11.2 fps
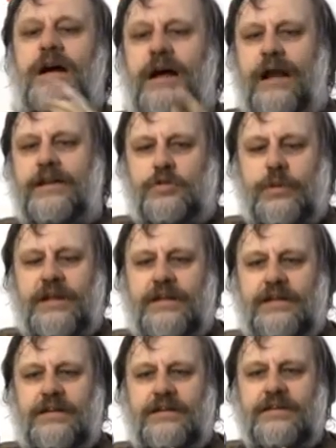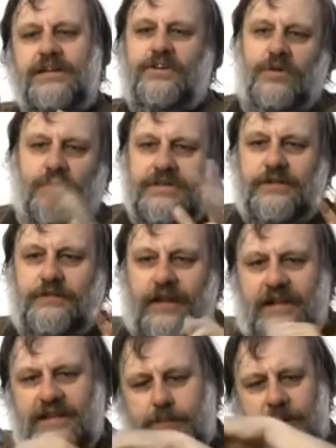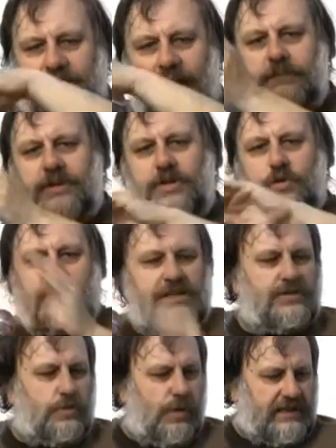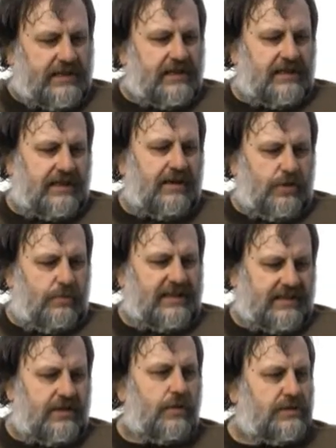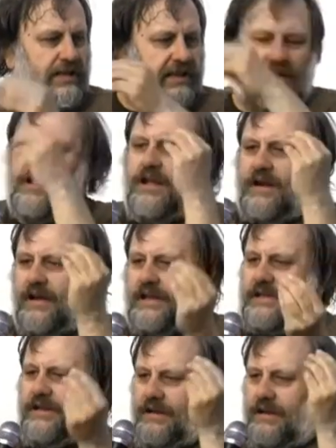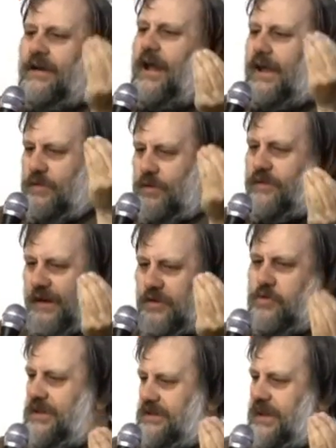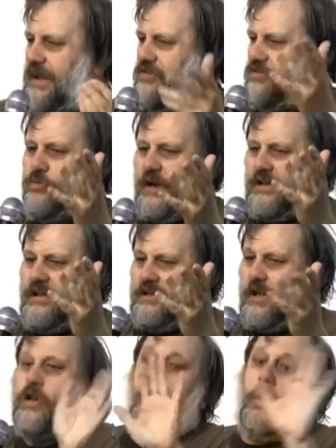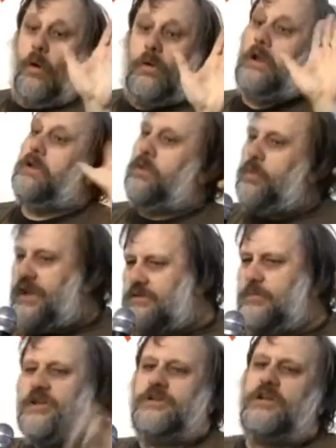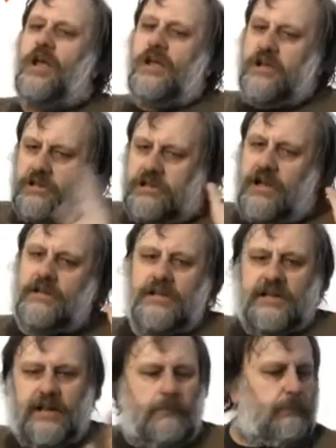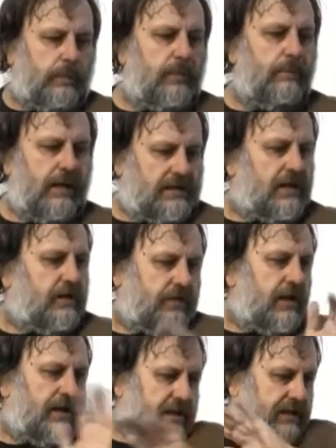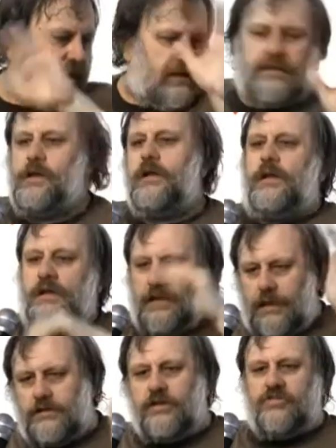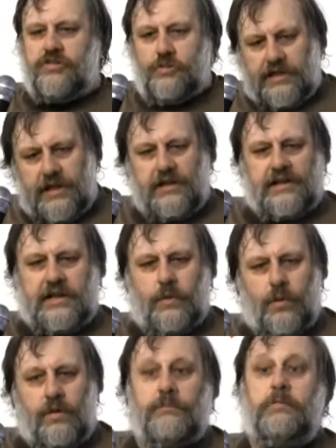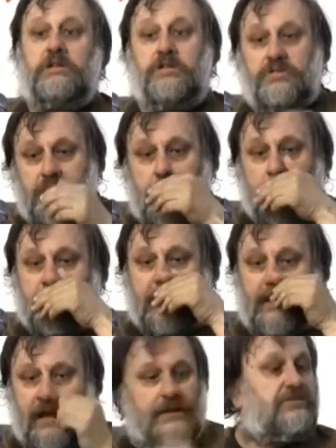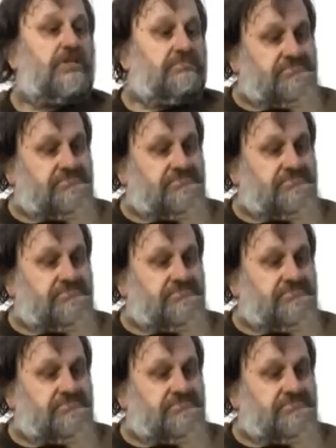right-wing, not defense, but ambiguity towards Hitler. You must know this classical line of argumentation, where they say, okay, we admit it, Hitler did some problematic things, like kill the Jews and so on, but on the other hand,